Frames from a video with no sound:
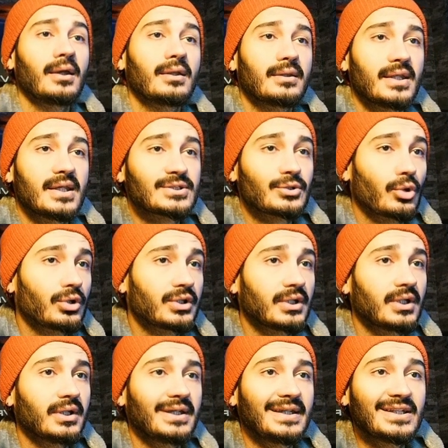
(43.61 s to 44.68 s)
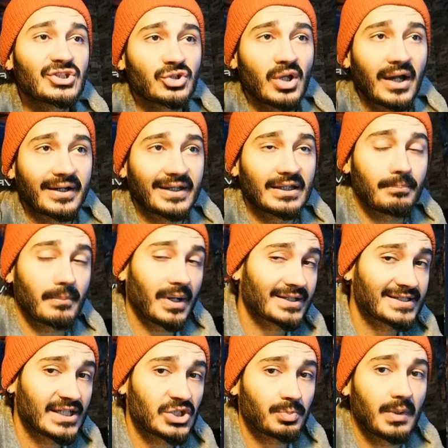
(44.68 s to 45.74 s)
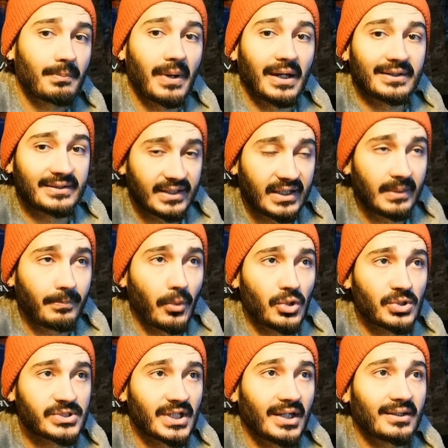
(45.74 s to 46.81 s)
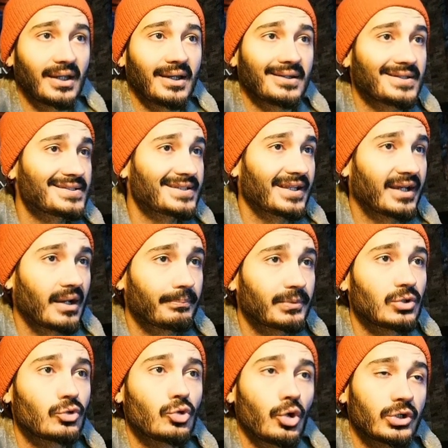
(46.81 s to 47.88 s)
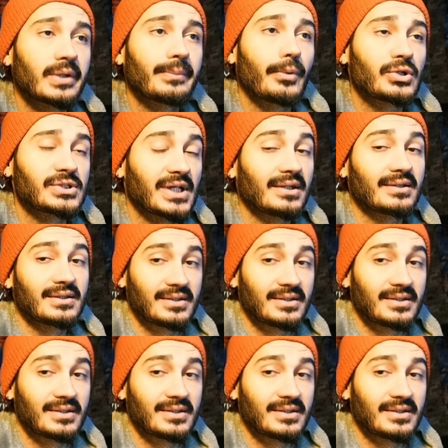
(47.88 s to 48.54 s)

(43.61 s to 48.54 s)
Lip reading: Destroy each target max HP by 3% and stack up to 30%.